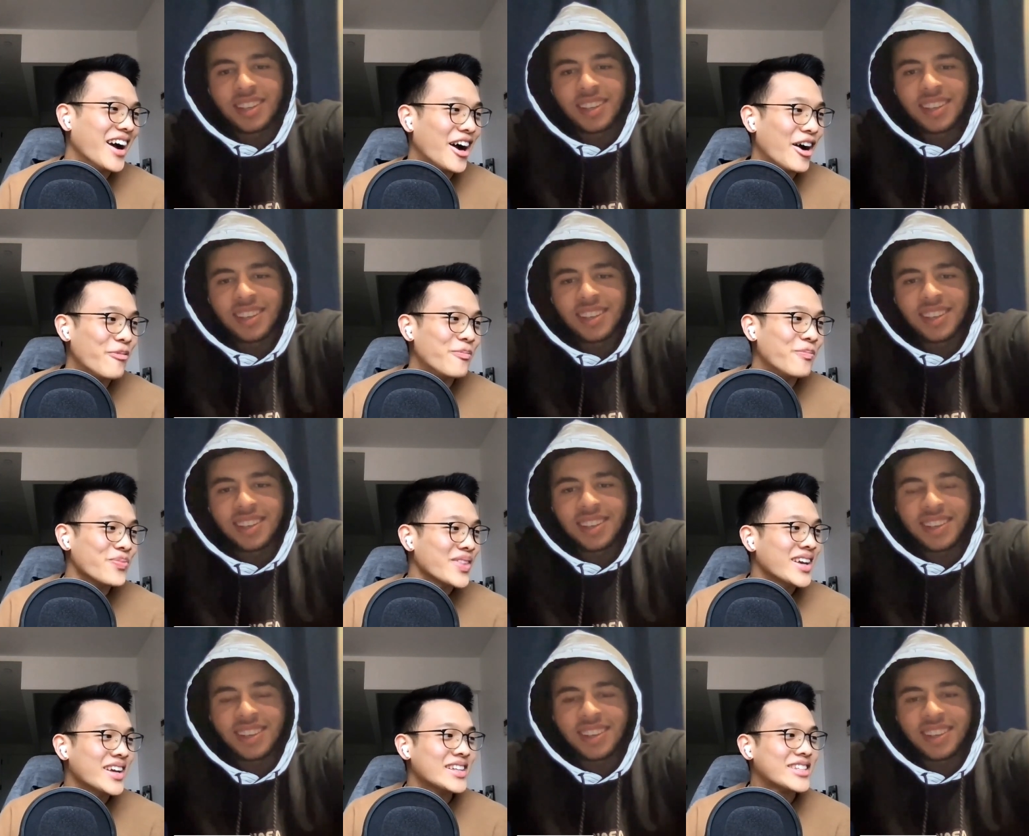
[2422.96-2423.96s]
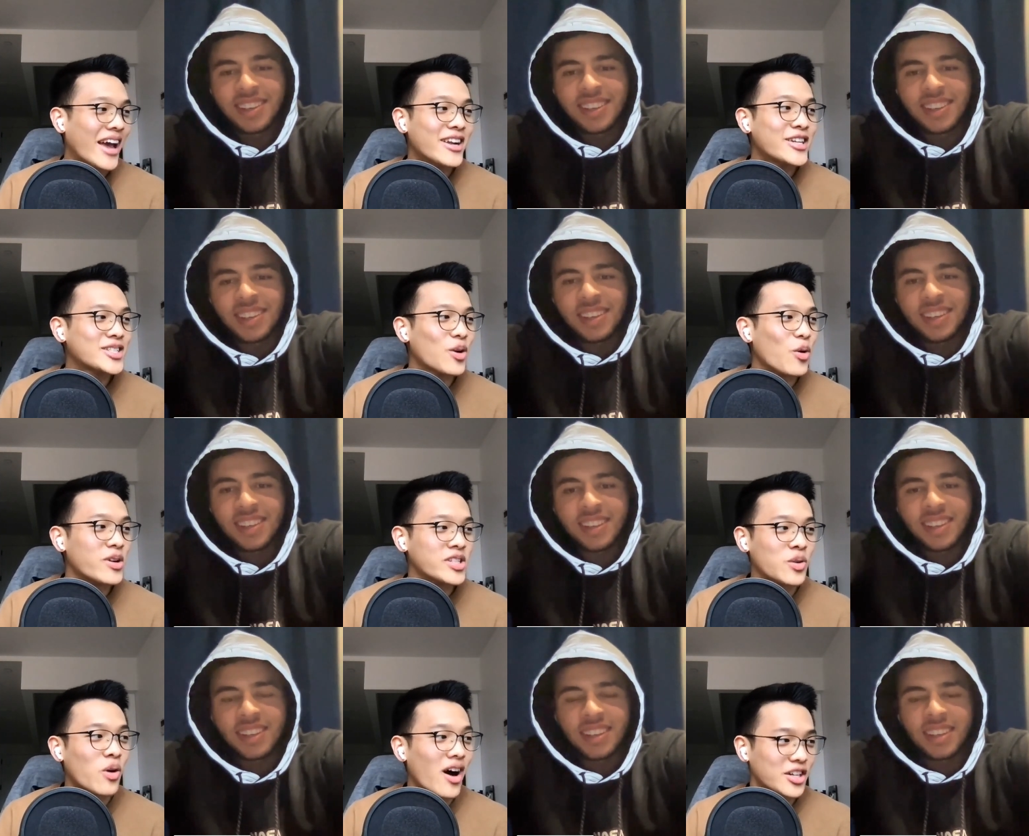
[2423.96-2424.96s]
Speaker 1: um, tennis or
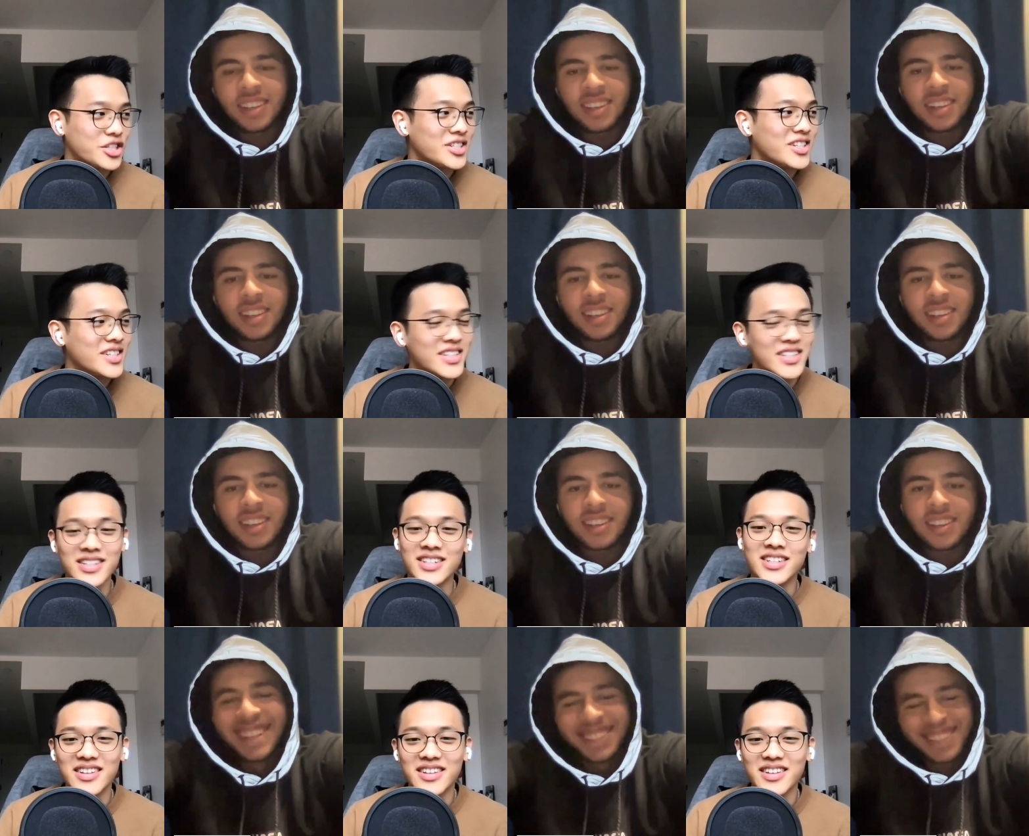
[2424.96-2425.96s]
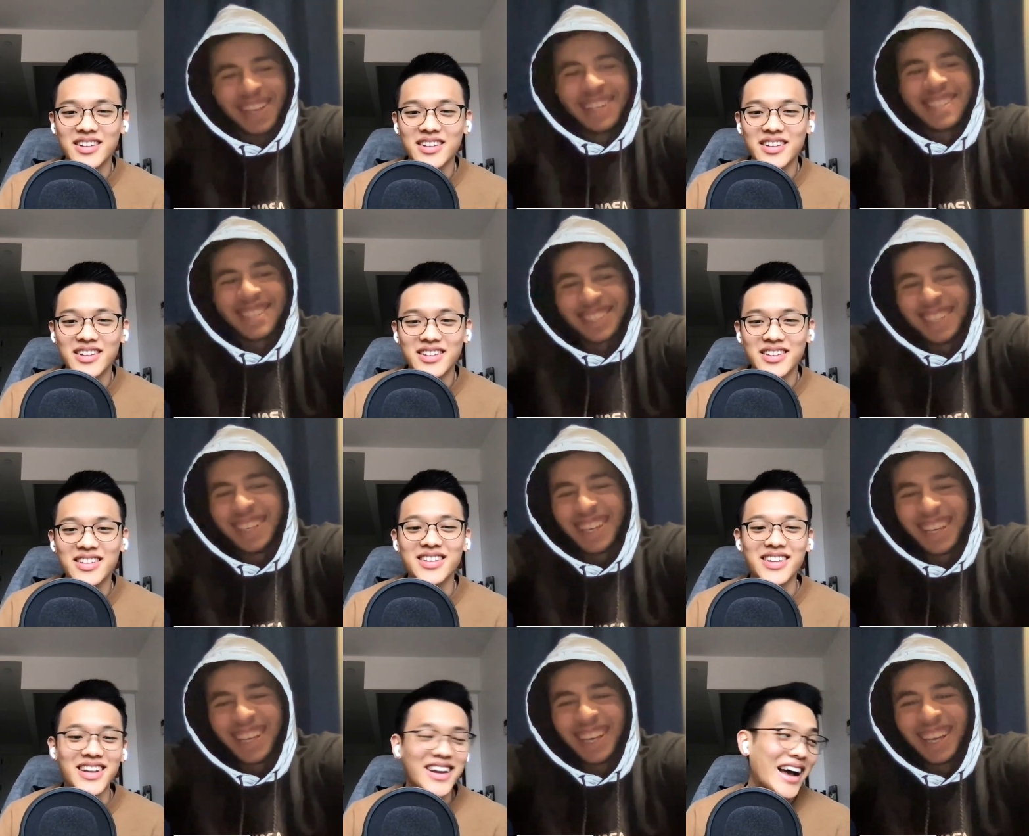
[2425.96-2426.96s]
squash? Tennis.
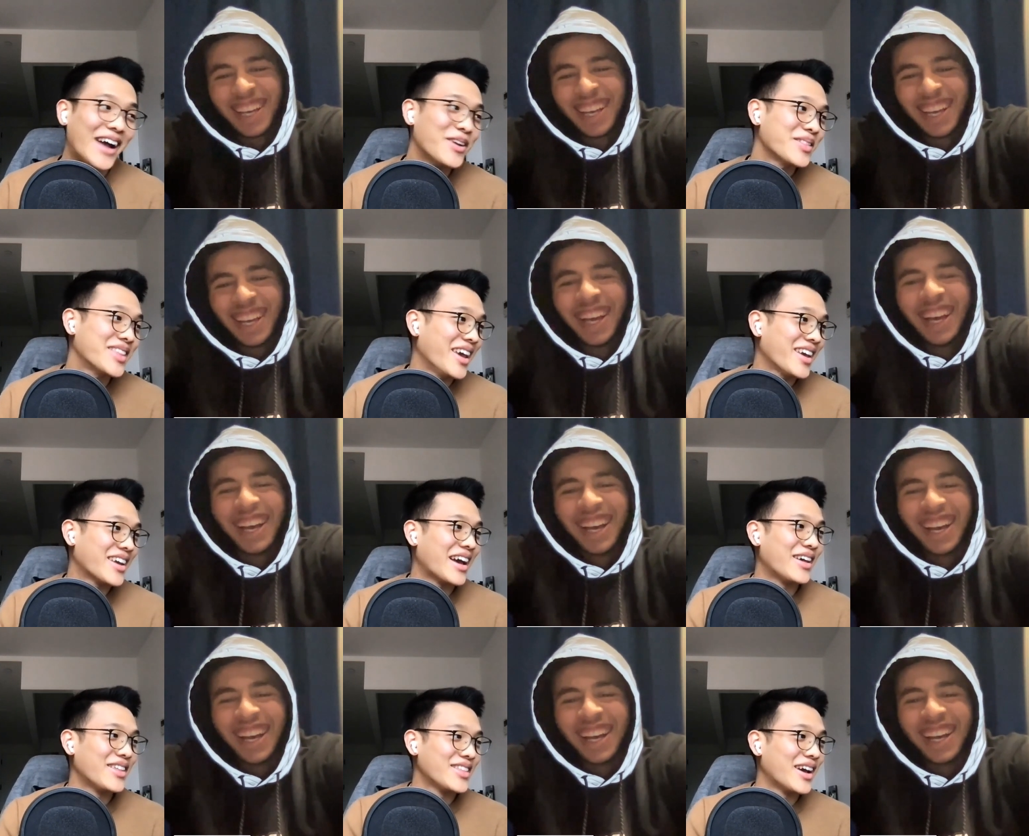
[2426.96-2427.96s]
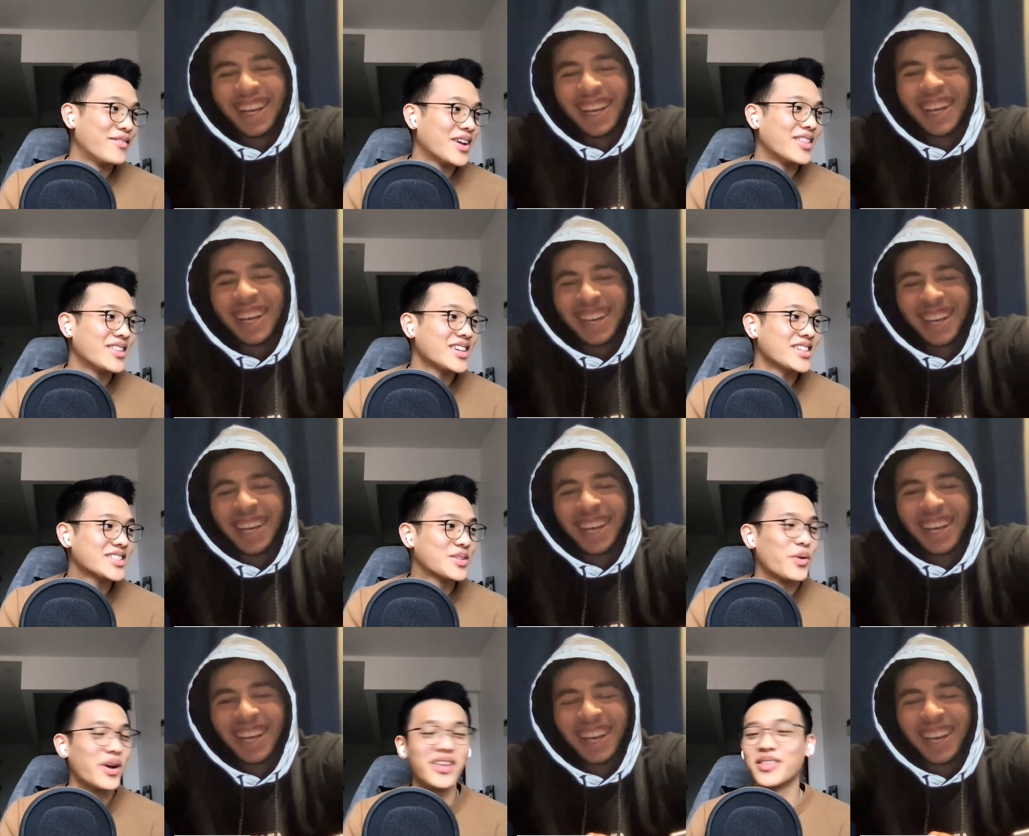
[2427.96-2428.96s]
I don't think I, have done this
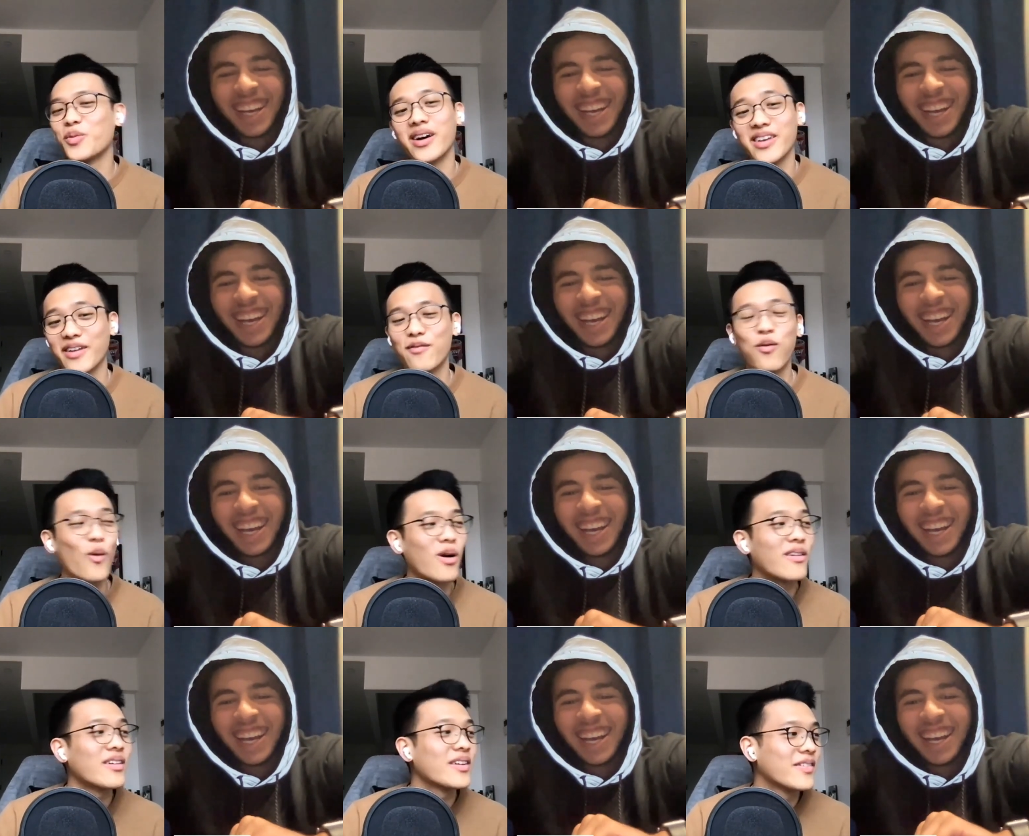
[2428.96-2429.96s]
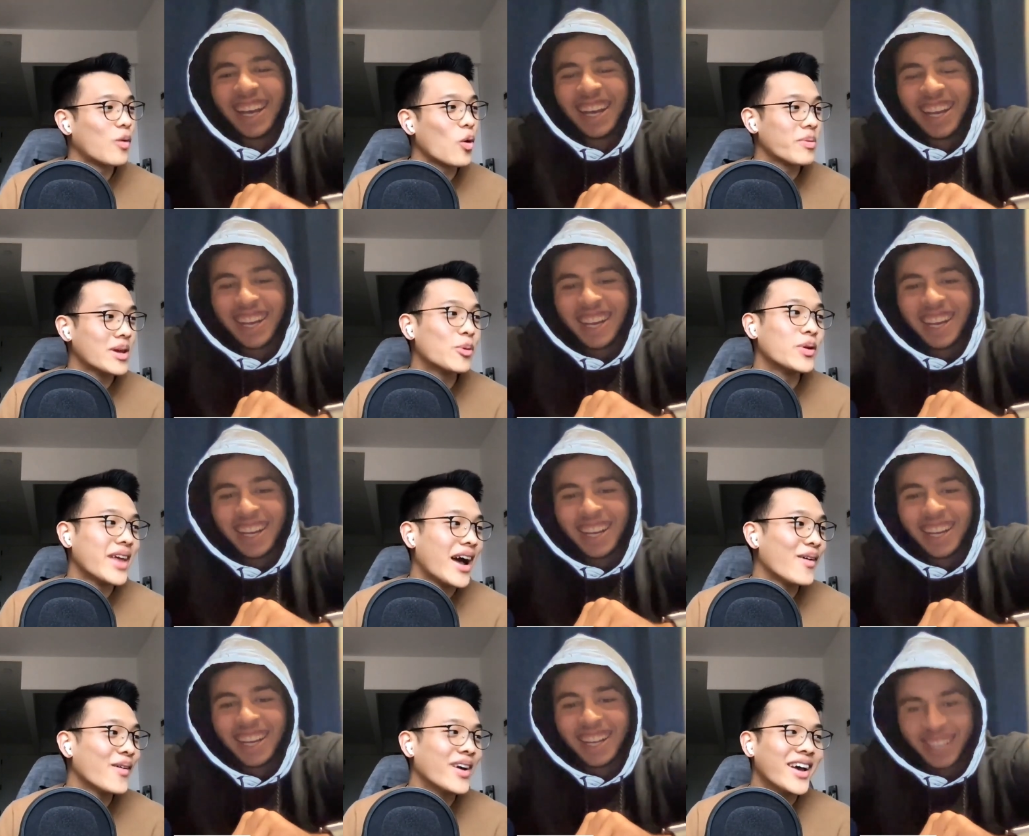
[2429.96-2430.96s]
with what like four four people now.
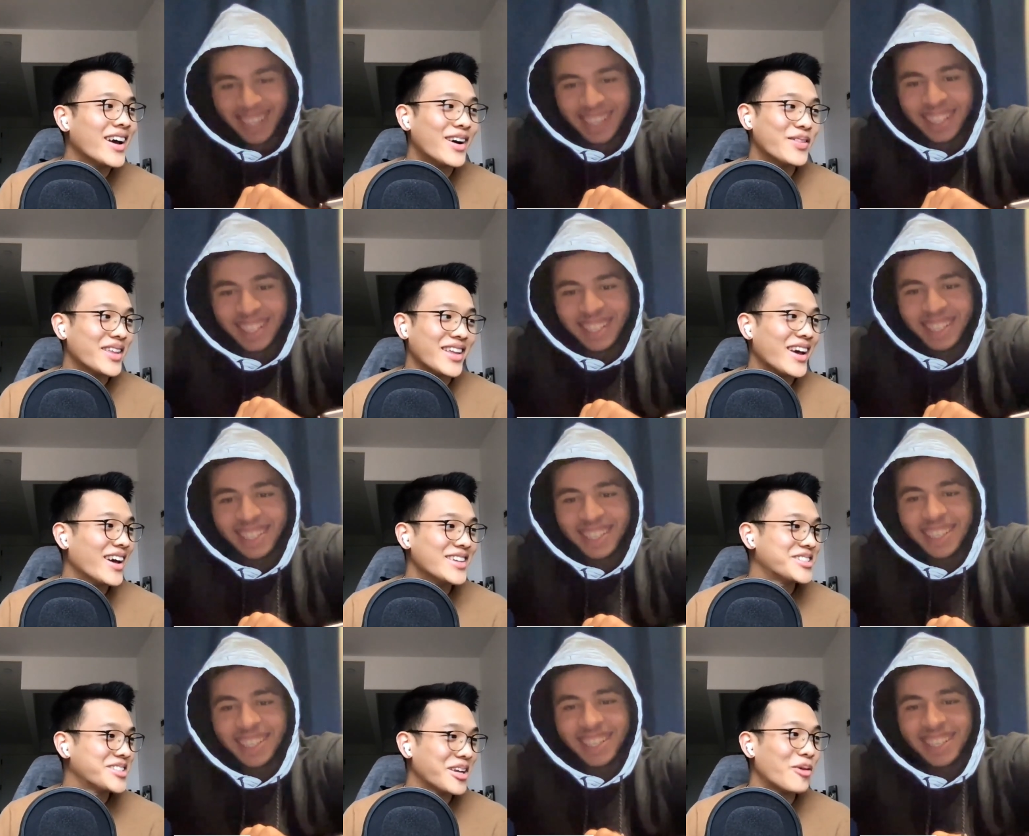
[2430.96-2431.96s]
I don't think a single